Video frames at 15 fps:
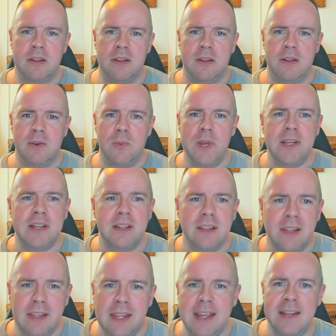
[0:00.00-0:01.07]
We can
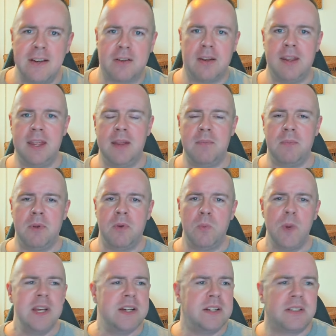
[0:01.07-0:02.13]
lean on him. We
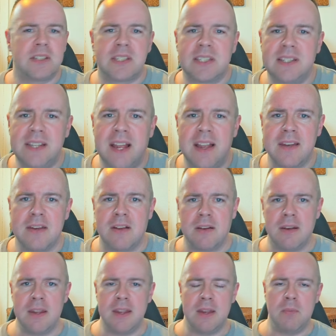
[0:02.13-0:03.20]
can stand on
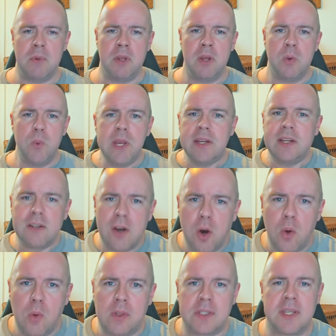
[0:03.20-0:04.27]
him. We can
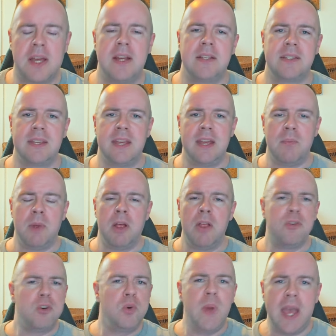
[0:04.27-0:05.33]
hold tight to him
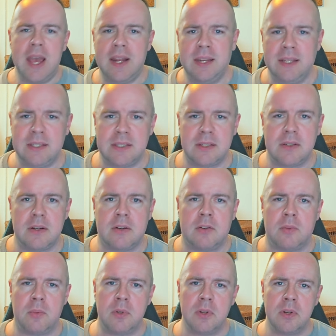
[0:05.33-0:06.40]
through any storm.
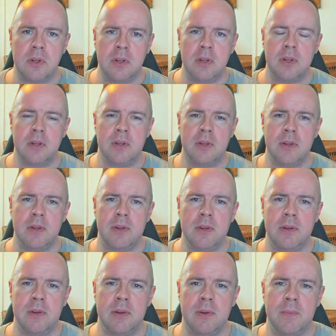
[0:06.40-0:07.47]

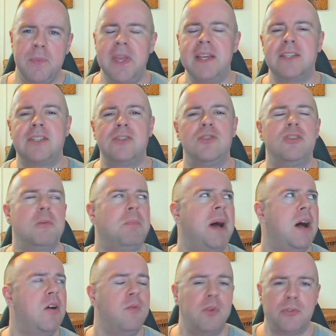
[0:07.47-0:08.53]
There's such a
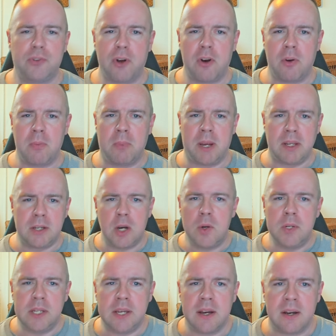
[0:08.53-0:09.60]
powerful song by Cody
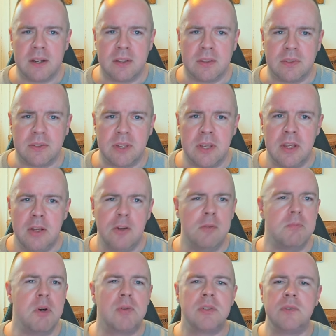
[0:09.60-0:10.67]
Carnes, who
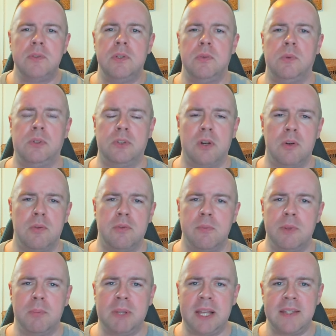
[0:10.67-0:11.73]
most of you will know from The
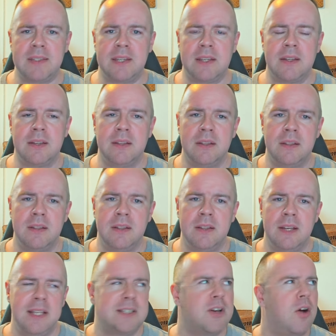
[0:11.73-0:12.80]
Blessing.
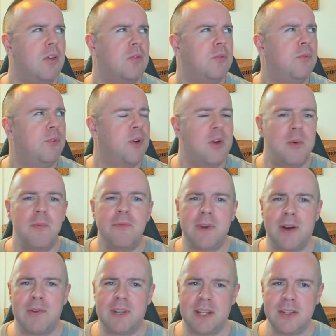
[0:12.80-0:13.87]
It's called Firm
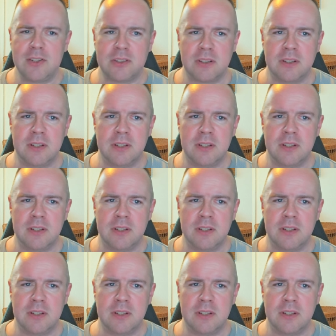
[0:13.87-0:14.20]
Foundation.